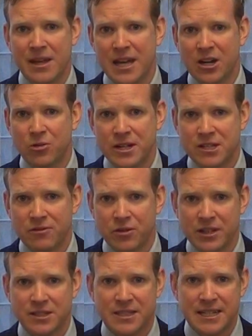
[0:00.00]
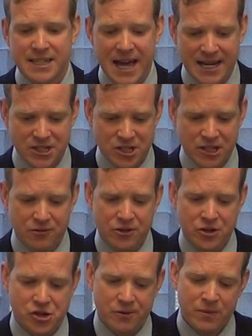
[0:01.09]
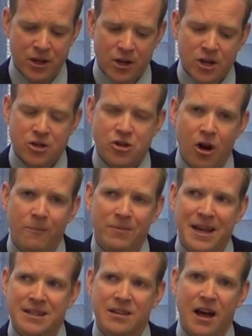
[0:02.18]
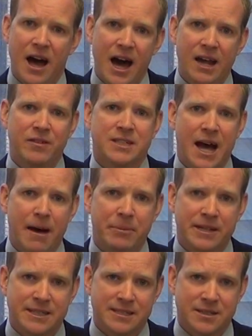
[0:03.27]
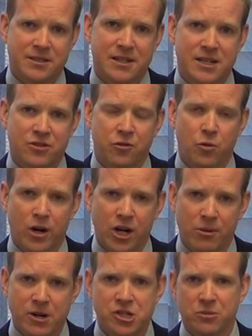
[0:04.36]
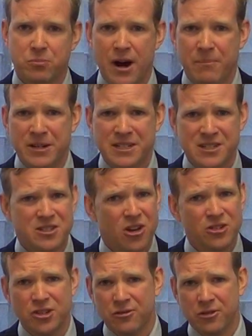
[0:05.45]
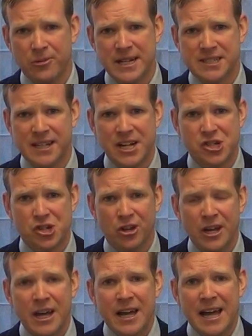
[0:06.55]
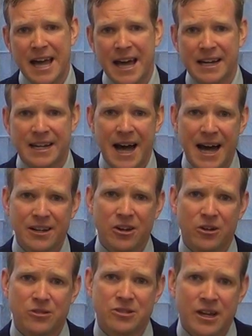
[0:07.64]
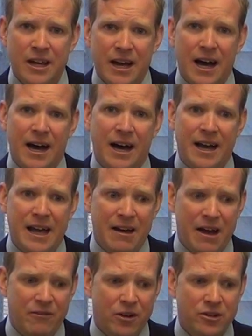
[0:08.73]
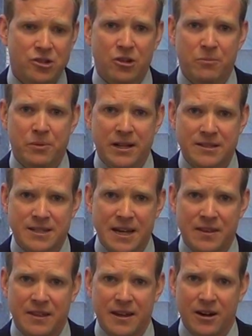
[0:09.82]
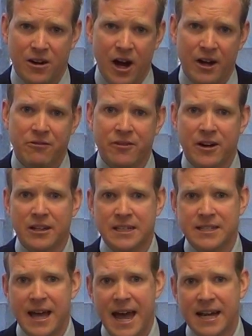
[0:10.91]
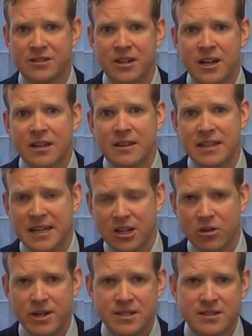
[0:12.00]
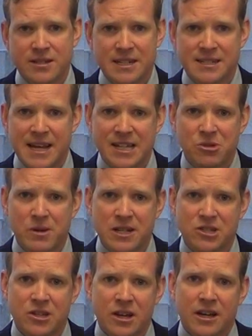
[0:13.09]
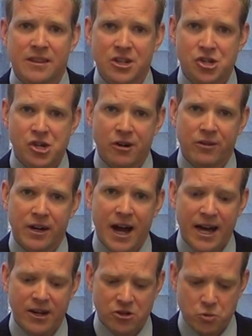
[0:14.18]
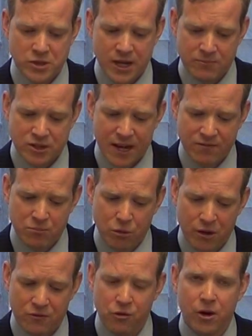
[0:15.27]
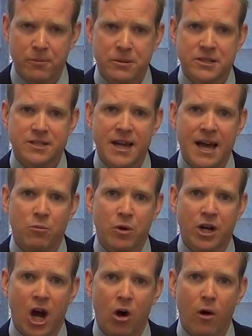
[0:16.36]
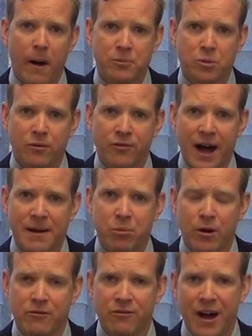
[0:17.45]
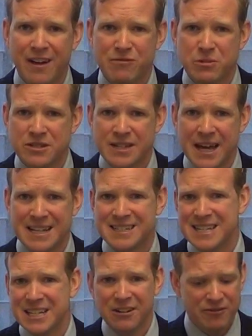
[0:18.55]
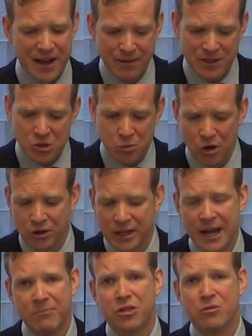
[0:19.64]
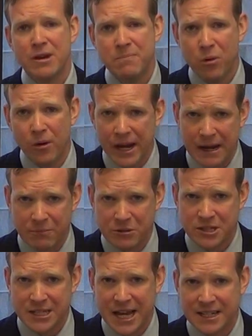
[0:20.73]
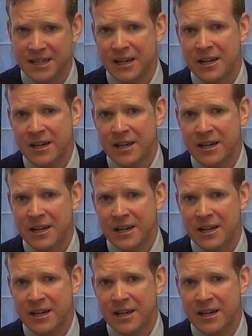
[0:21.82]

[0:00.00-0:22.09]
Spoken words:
increase of real estate taxes in the future. So as hot of a topic as this is for commercial properties, it's also for residential. And condos have also been said that they are unfairly taxed. The increases in assessments this year for condos was up 7.4%, where co-ops were 5.5%, and single families were only up 3.8%.